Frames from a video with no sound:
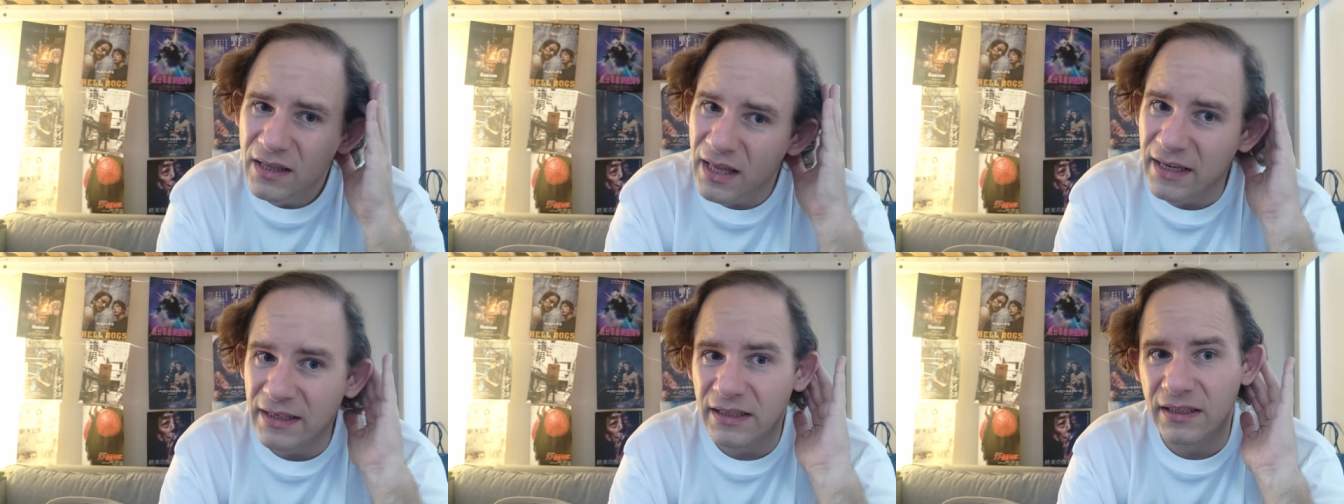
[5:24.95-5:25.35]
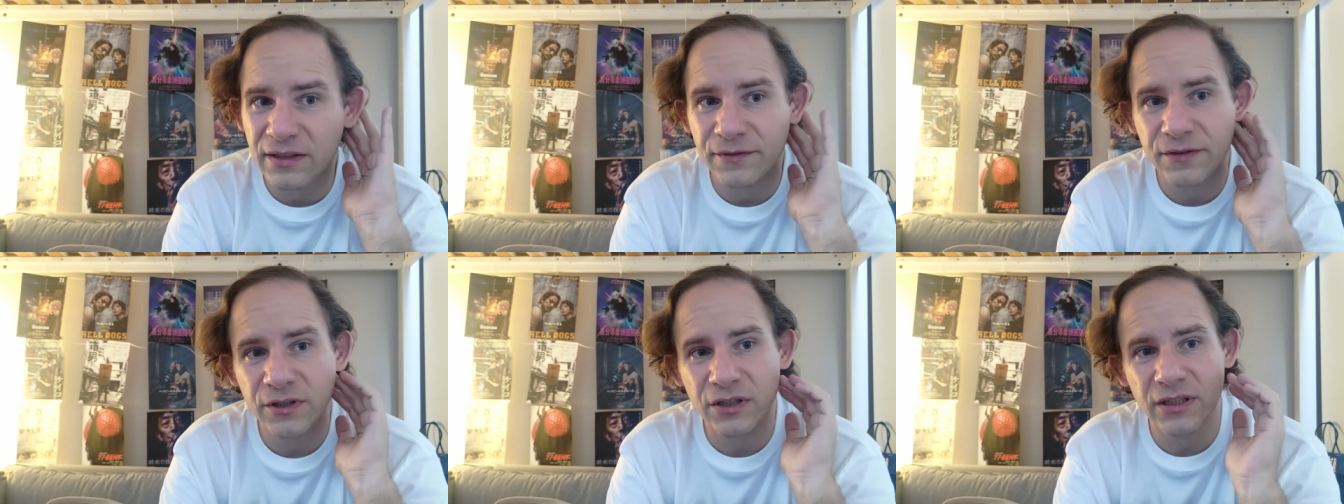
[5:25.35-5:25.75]
like
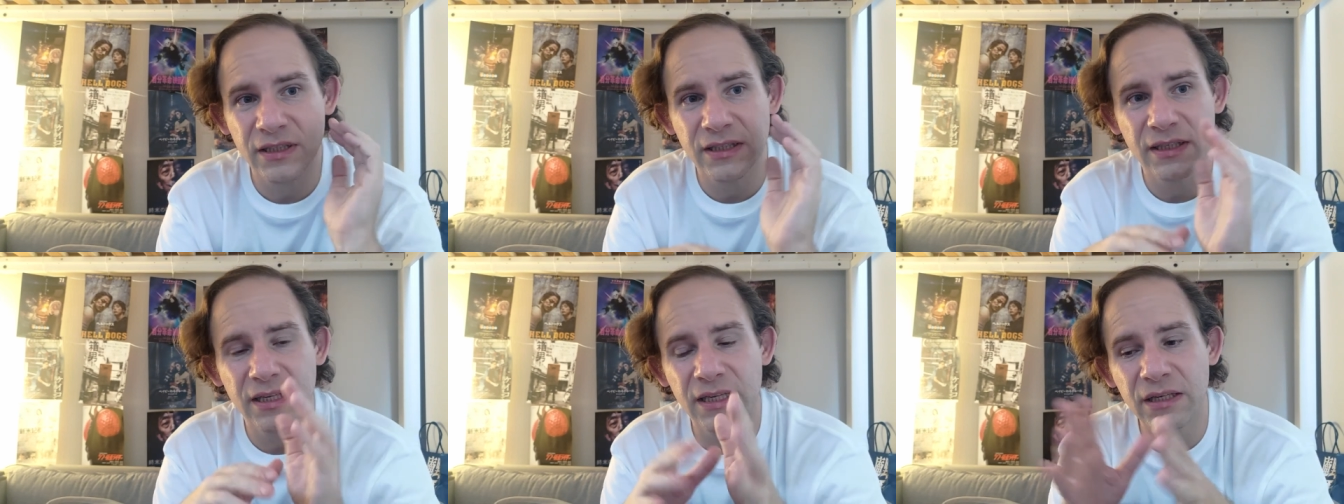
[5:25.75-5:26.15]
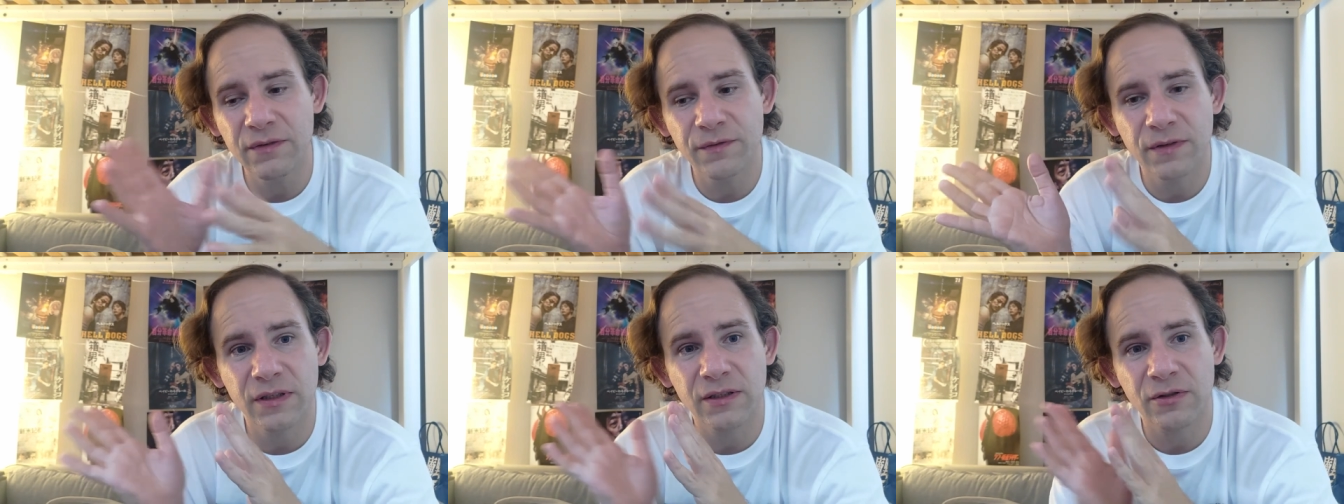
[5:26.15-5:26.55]
if she
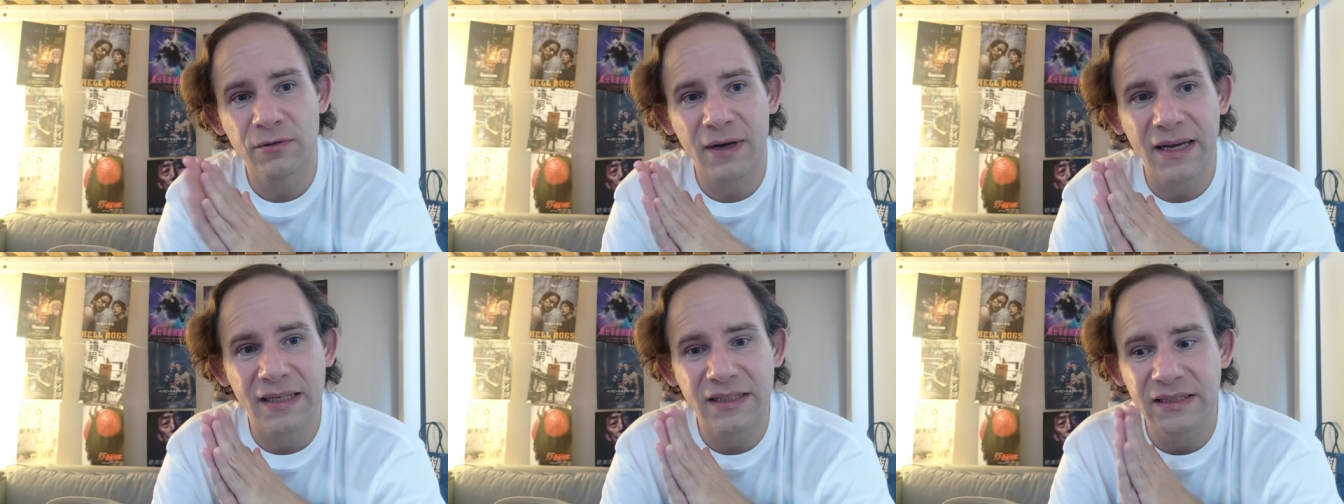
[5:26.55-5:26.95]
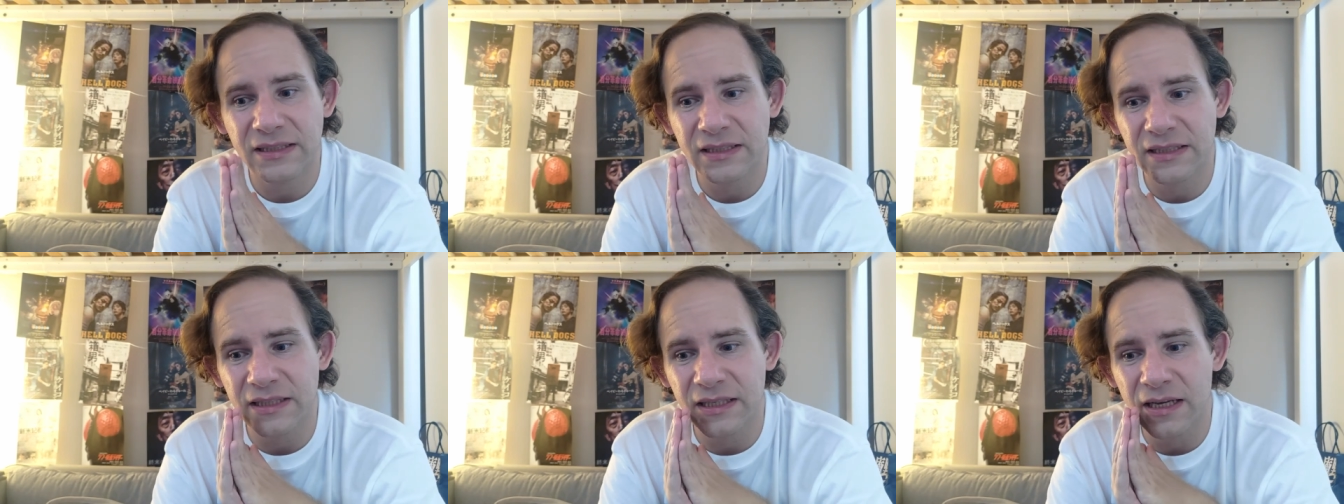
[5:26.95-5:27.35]

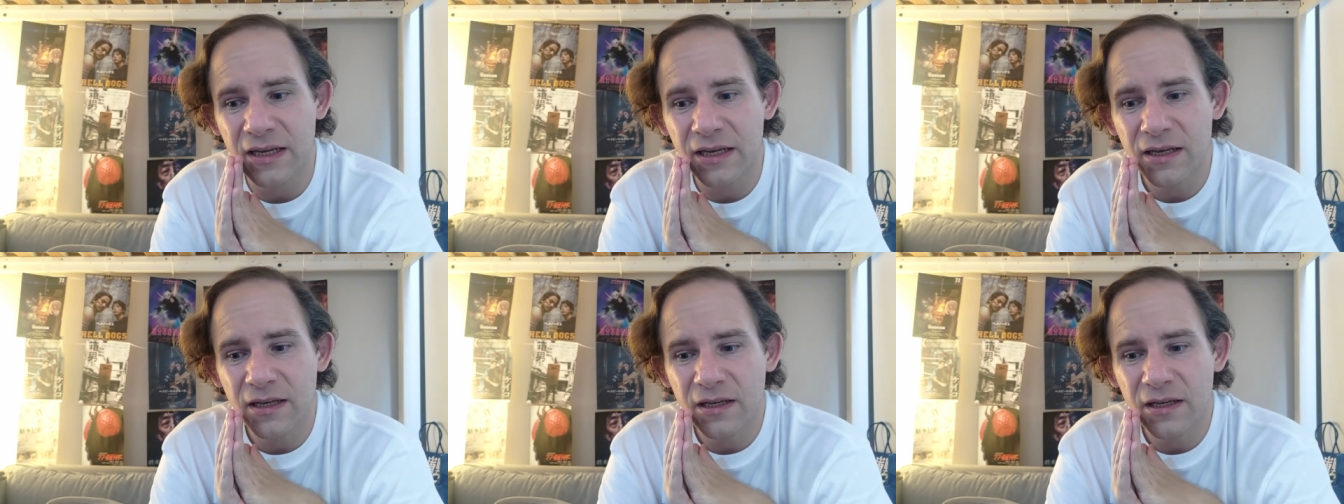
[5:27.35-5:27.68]
infiltrates the